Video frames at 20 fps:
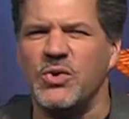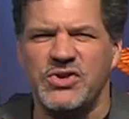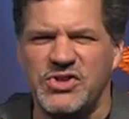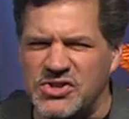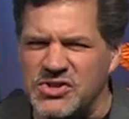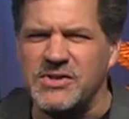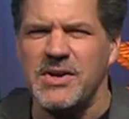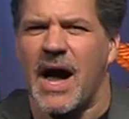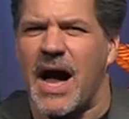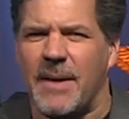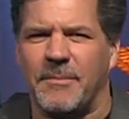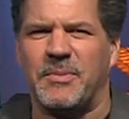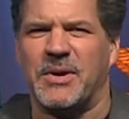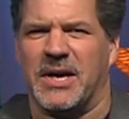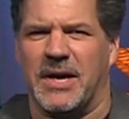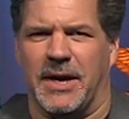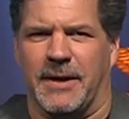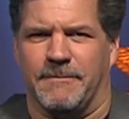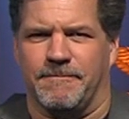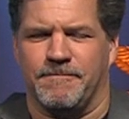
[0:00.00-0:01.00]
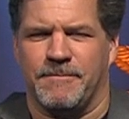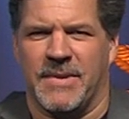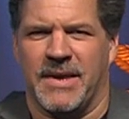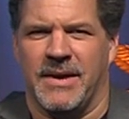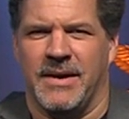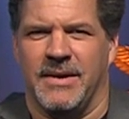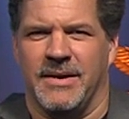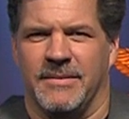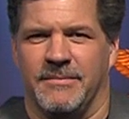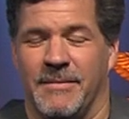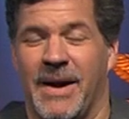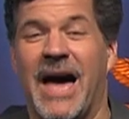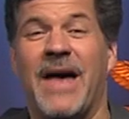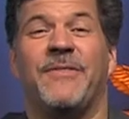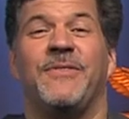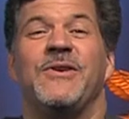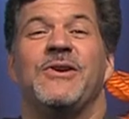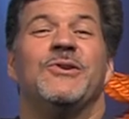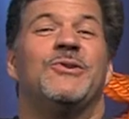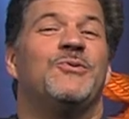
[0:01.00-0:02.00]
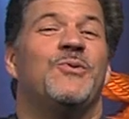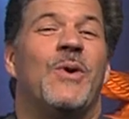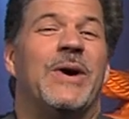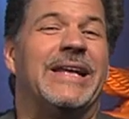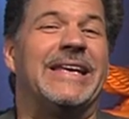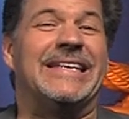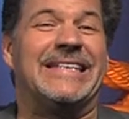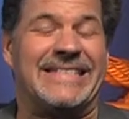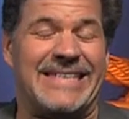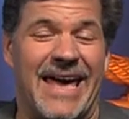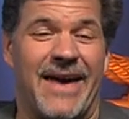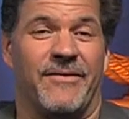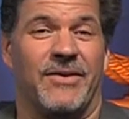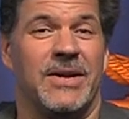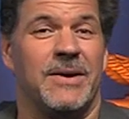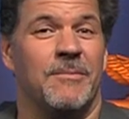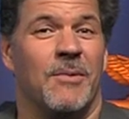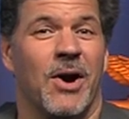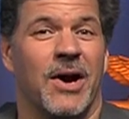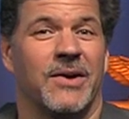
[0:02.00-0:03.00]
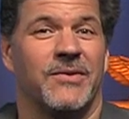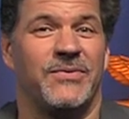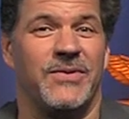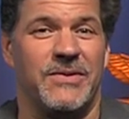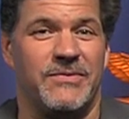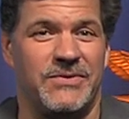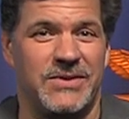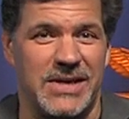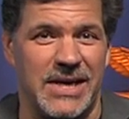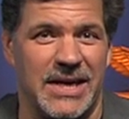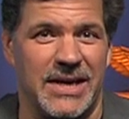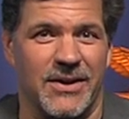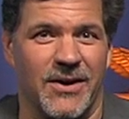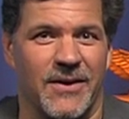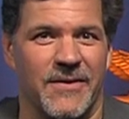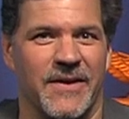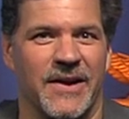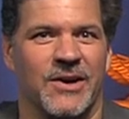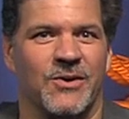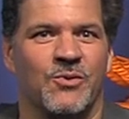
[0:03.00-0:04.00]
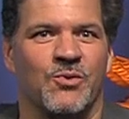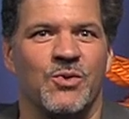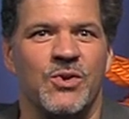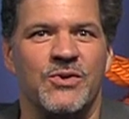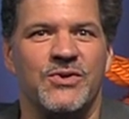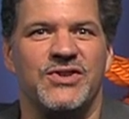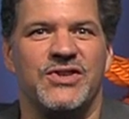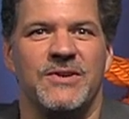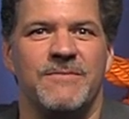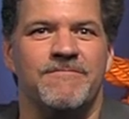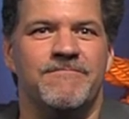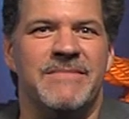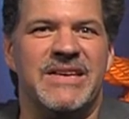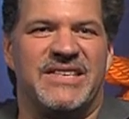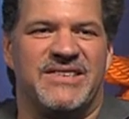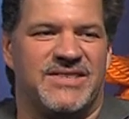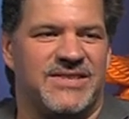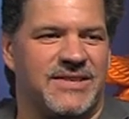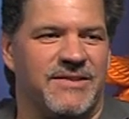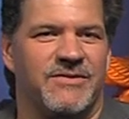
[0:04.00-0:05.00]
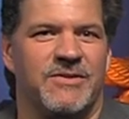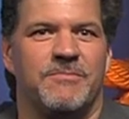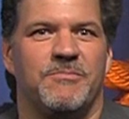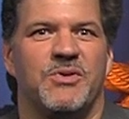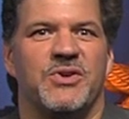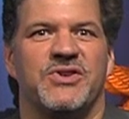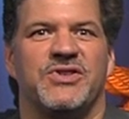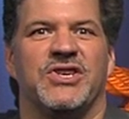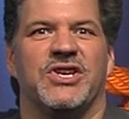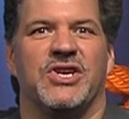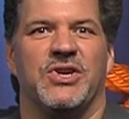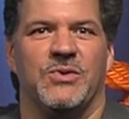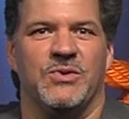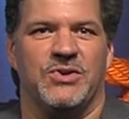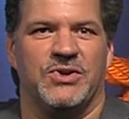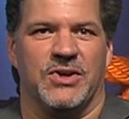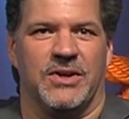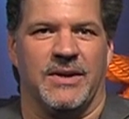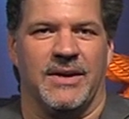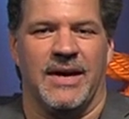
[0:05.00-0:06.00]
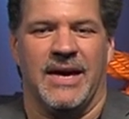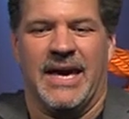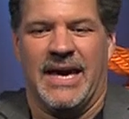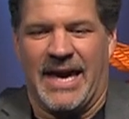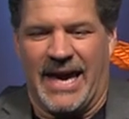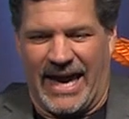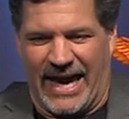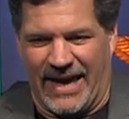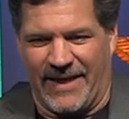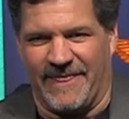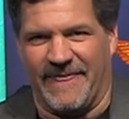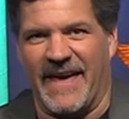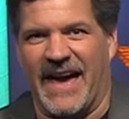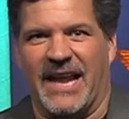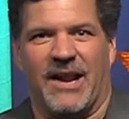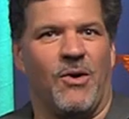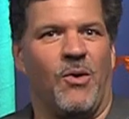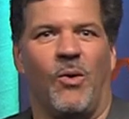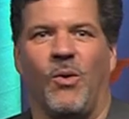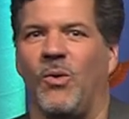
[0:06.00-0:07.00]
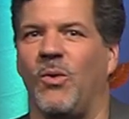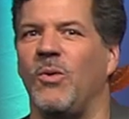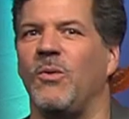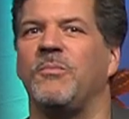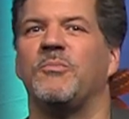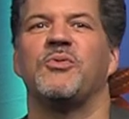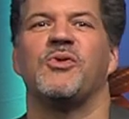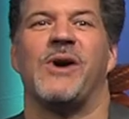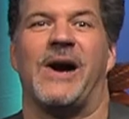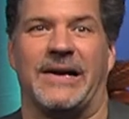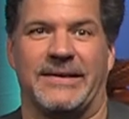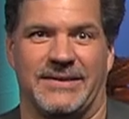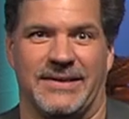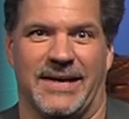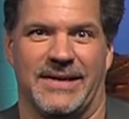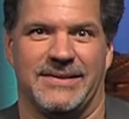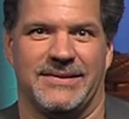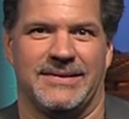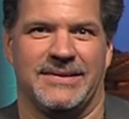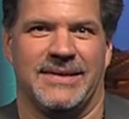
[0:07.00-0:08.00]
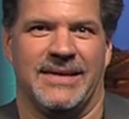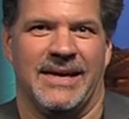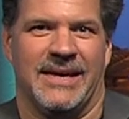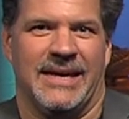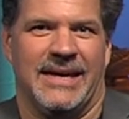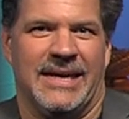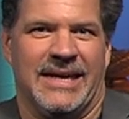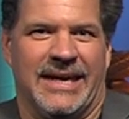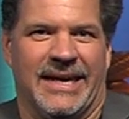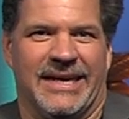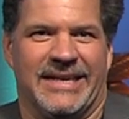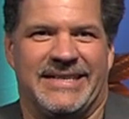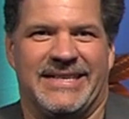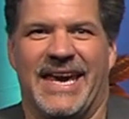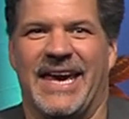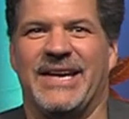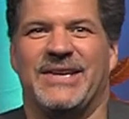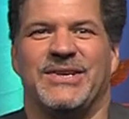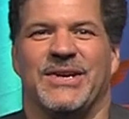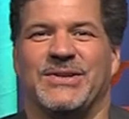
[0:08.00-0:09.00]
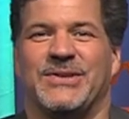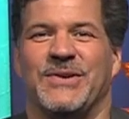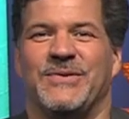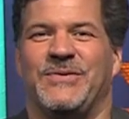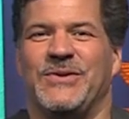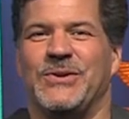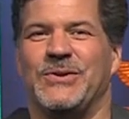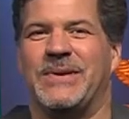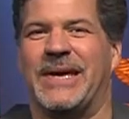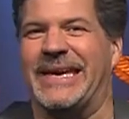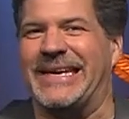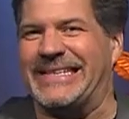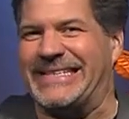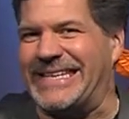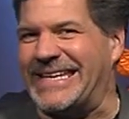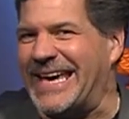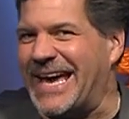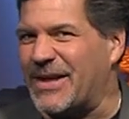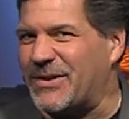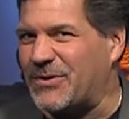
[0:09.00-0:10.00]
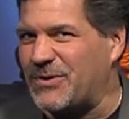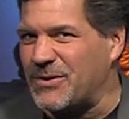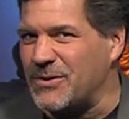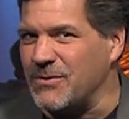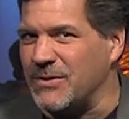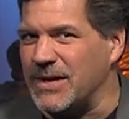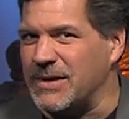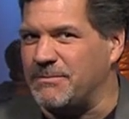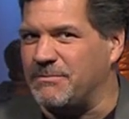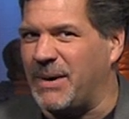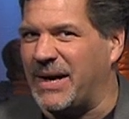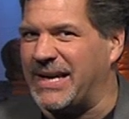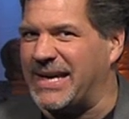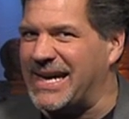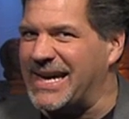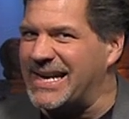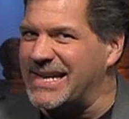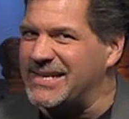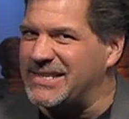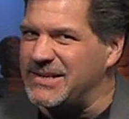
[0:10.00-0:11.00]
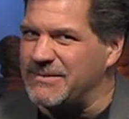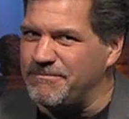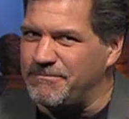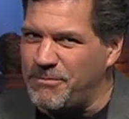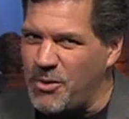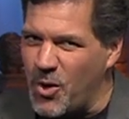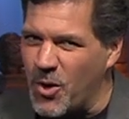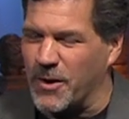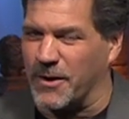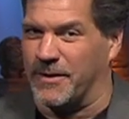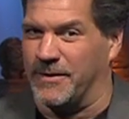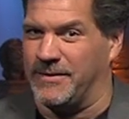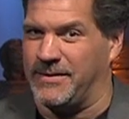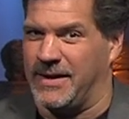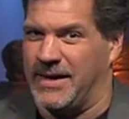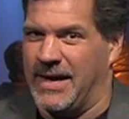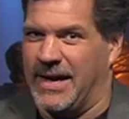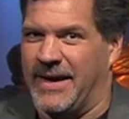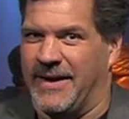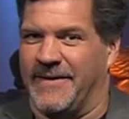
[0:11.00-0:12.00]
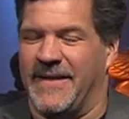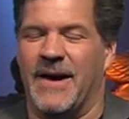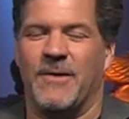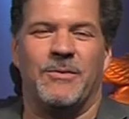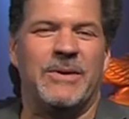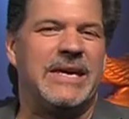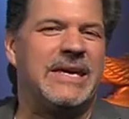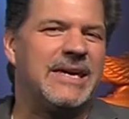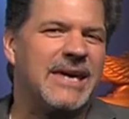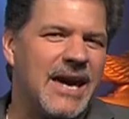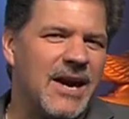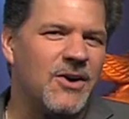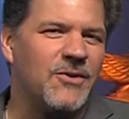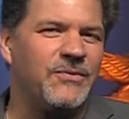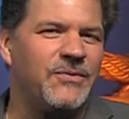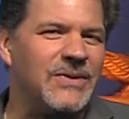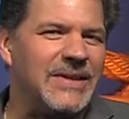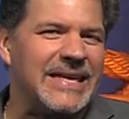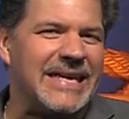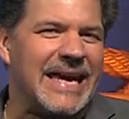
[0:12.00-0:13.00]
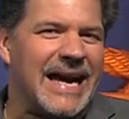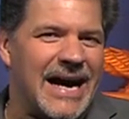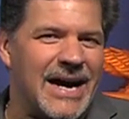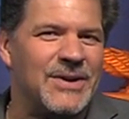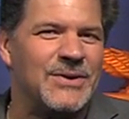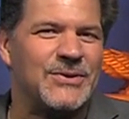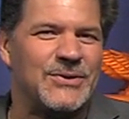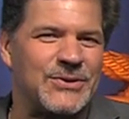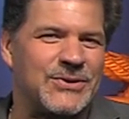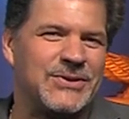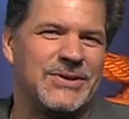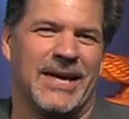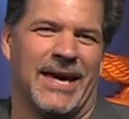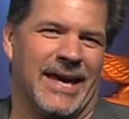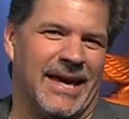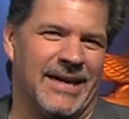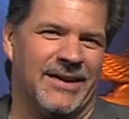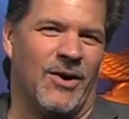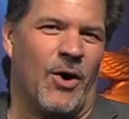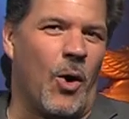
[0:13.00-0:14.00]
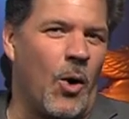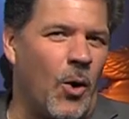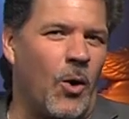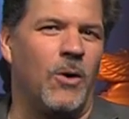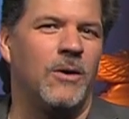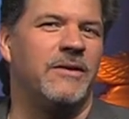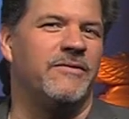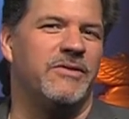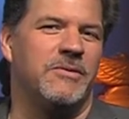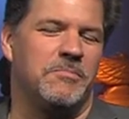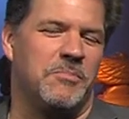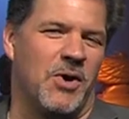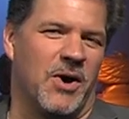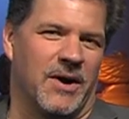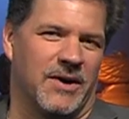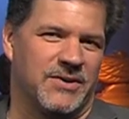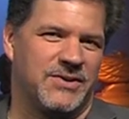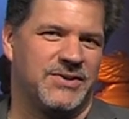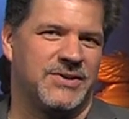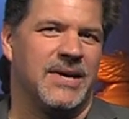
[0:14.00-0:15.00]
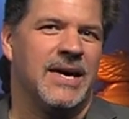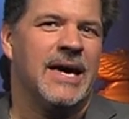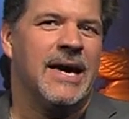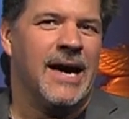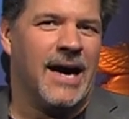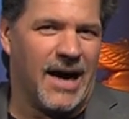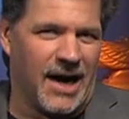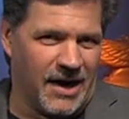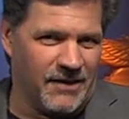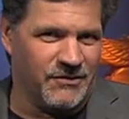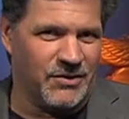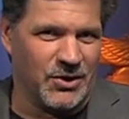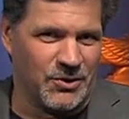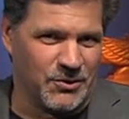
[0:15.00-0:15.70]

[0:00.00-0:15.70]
stopping it. Matthew 27 and Mark 15 are the gruesome midst of the persecution and that whole process. It takes us a few days to get through it, but it is important that we carefully understand all of the parts of the